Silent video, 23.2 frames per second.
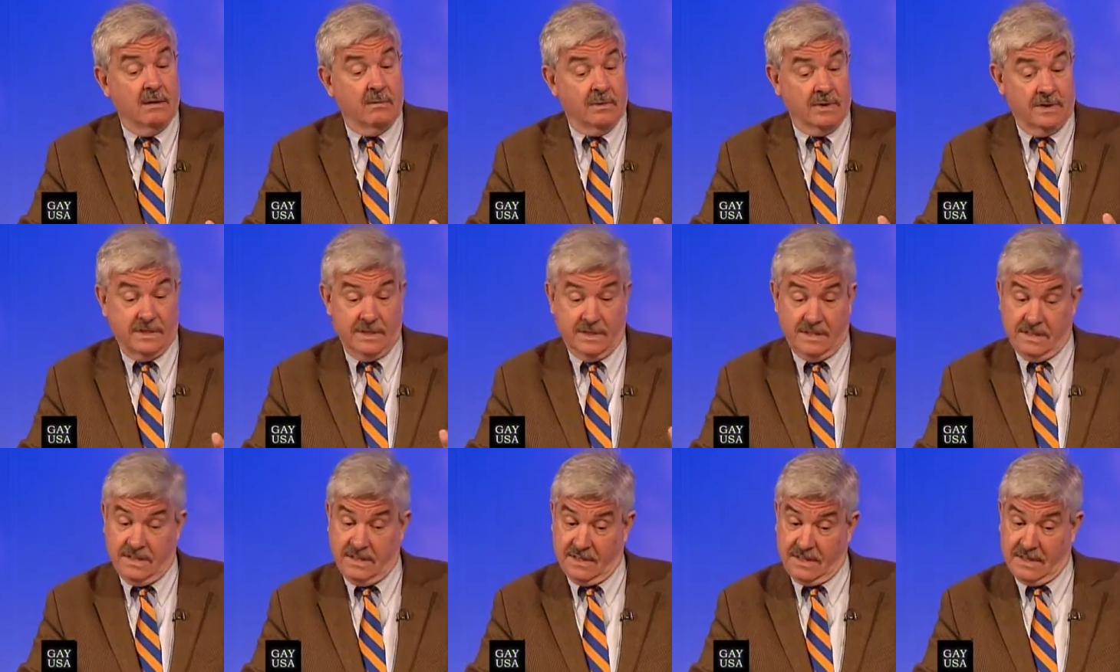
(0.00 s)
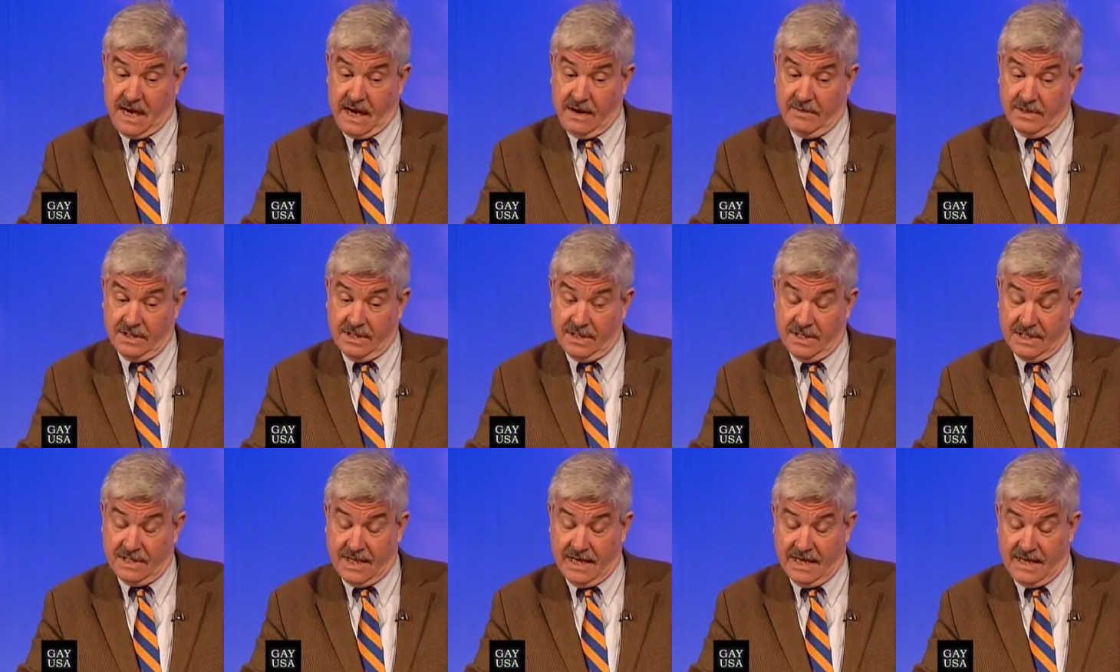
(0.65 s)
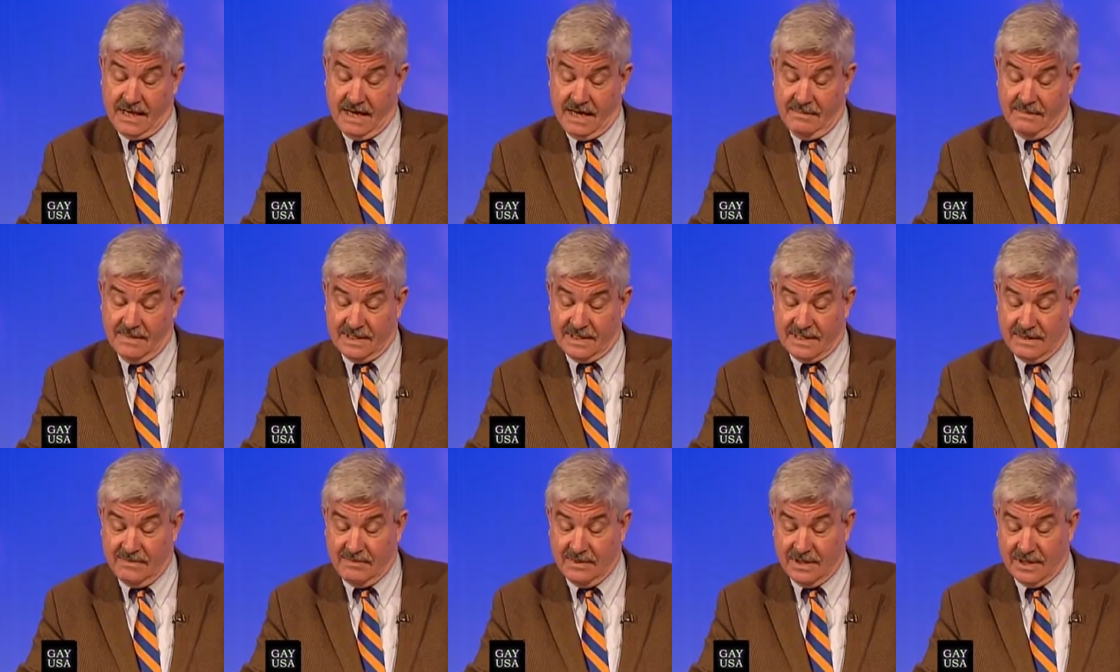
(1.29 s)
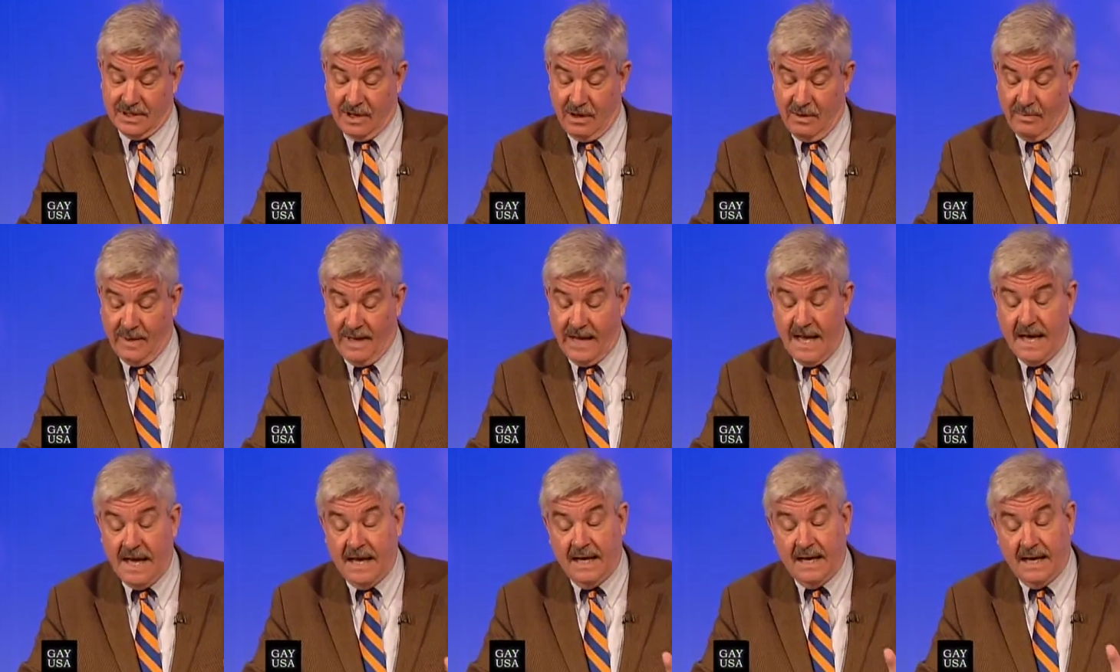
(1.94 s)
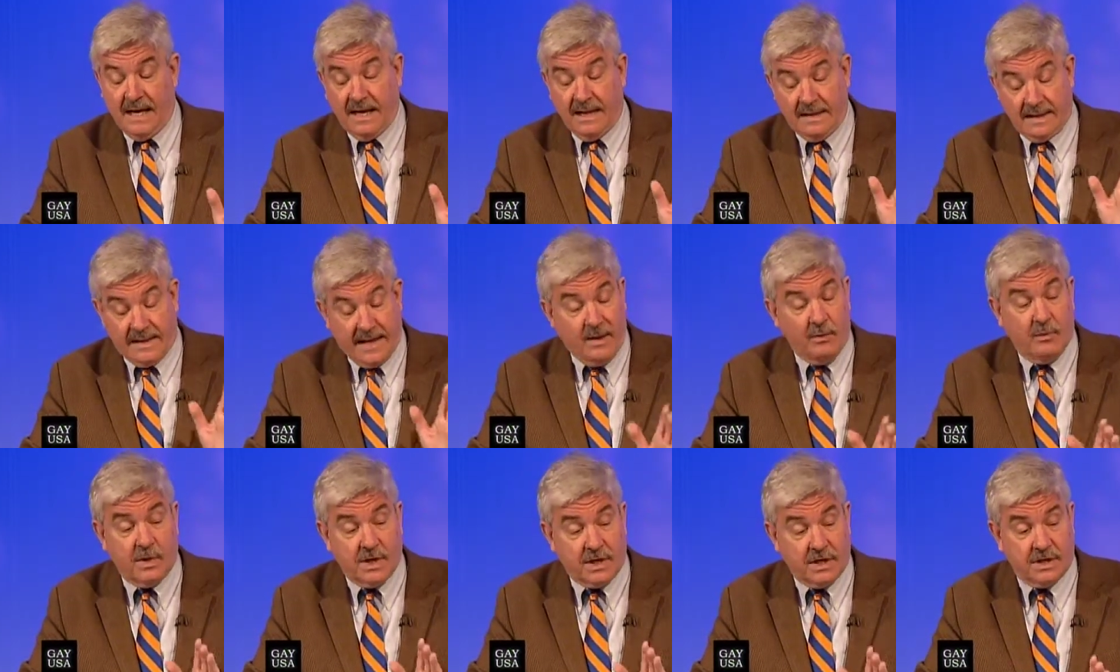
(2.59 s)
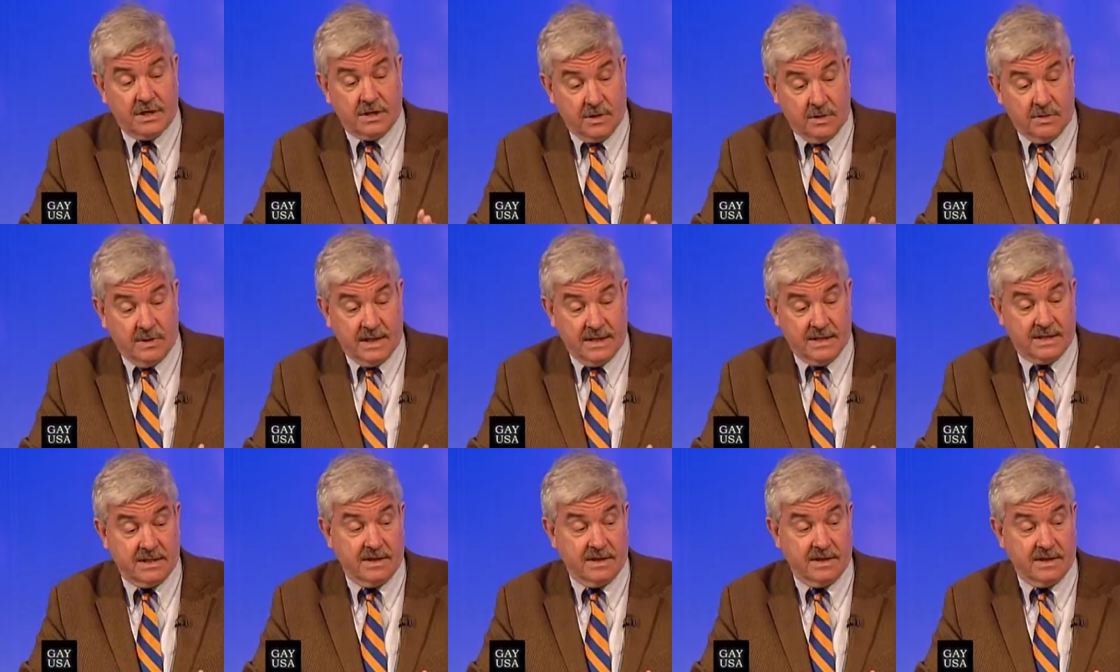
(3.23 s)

which is as Irish as they come, as someone told me, uh, they wouldn't do it.